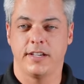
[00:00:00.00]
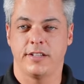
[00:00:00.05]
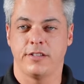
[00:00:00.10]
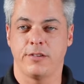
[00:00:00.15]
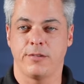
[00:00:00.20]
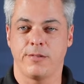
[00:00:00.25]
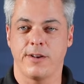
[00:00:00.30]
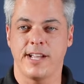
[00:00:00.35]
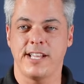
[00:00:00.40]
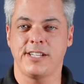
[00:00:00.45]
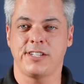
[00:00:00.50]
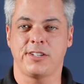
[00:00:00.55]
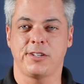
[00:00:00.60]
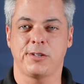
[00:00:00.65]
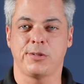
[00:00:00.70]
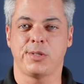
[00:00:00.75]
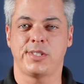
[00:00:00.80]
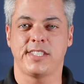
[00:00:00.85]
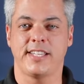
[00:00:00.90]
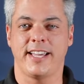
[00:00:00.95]
The
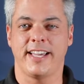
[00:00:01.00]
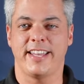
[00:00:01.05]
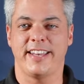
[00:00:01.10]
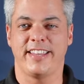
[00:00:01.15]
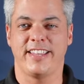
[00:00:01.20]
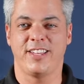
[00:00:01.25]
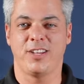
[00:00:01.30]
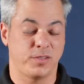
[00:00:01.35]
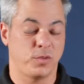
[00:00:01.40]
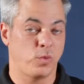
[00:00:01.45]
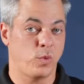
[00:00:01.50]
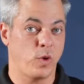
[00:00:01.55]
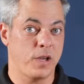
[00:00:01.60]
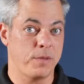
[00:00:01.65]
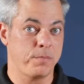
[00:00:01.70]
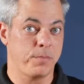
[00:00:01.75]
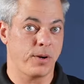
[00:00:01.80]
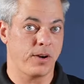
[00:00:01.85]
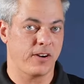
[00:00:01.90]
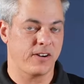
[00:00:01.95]
ratio said one
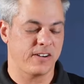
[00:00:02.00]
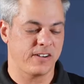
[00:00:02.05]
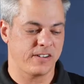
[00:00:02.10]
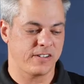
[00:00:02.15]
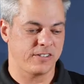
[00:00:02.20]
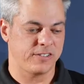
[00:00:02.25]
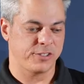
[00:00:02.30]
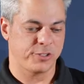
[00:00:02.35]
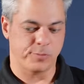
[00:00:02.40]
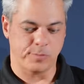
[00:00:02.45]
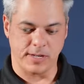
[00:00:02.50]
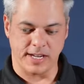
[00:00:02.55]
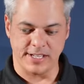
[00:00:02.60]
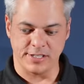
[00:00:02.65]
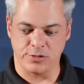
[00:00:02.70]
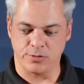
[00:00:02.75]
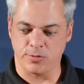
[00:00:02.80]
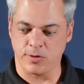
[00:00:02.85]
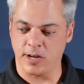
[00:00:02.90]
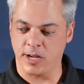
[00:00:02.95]
part
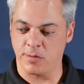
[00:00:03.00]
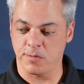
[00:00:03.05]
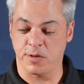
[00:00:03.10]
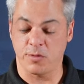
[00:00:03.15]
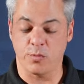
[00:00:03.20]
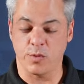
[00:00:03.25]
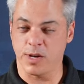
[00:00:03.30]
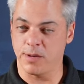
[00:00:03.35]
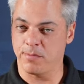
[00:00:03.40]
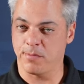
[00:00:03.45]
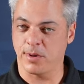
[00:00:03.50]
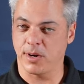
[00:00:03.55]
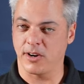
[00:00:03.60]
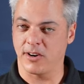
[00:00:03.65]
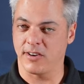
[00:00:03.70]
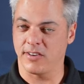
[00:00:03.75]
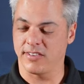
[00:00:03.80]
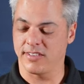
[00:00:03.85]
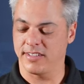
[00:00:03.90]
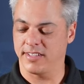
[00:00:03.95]
spiced rum and one
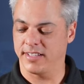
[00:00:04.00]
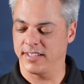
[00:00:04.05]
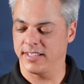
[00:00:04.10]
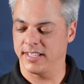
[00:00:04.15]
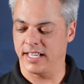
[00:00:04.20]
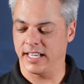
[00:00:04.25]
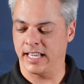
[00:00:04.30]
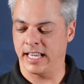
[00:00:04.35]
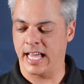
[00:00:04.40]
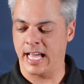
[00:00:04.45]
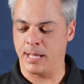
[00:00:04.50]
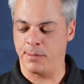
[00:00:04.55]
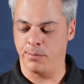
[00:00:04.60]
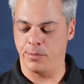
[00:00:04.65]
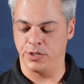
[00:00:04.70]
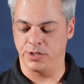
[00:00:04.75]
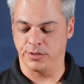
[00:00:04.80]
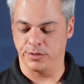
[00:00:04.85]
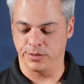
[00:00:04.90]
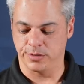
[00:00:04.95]
part lime
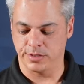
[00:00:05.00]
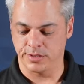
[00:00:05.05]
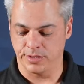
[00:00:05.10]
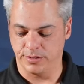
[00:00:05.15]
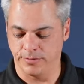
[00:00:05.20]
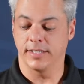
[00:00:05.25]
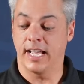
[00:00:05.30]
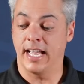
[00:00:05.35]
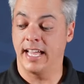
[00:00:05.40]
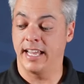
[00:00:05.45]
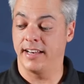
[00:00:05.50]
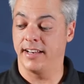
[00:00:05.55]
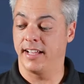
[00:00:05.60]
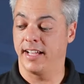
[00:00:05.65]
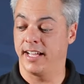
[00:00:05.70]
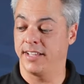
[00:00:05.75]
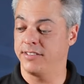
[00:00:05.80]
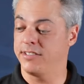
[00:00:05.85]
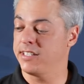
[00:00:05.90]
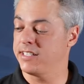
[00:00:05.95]
juice. And
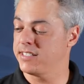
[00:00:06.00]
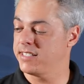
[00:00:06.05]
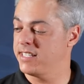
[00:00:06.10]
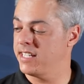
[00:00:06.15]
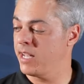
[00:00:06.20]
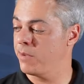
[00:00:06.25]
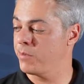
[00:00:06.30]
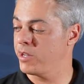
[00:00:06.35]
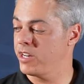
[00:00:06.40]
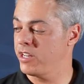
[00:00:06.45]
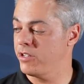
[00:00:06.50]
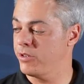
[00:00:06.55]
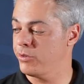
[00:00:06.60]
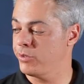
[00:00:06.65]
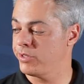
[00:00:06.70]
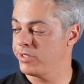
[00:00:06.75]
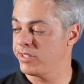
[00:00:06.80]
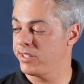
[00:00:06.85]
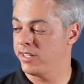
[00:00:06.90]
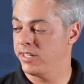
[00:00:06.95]
as you can see, I'm gonna
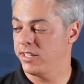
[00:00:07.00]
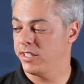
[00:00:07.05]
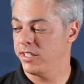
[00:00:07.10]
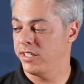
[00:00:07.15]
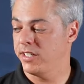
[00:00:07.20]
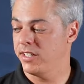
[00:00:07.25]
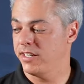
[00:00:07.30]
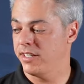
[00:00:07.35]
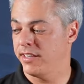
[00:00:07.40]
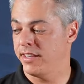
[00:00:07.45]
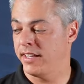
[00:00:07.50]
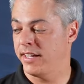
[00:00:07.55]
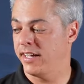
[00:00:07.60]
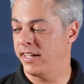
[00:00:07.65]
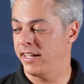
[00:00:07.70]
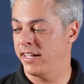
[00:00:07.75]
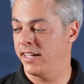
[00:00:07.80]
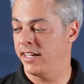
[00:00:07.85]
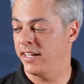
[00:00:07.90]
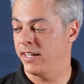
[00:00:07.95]
use
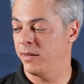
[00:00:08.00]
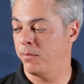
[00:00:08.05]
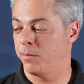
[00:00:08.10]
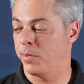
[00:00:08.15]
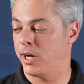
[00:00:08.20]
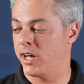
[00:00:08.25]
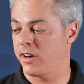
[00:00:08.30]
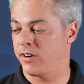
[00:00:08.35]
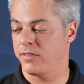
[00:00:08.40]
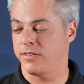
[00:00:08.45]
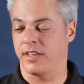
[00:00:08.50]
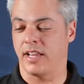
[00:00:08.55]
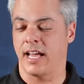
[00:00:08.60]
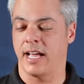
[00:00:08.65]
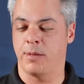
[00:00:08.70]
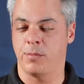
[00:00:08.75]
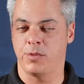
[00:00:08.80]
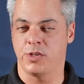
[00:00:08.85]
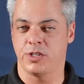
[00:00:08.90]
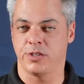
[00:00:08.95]
the bottled
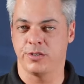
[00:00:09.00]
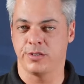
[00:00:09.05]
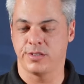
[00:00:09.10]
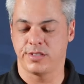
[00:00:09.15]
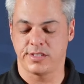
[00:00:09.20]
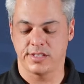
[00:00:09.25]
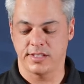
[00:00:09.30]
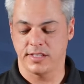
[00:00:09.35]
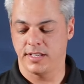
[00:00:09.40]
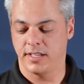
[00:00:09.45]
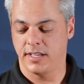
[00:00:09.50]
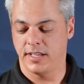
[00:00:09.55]
lime juice.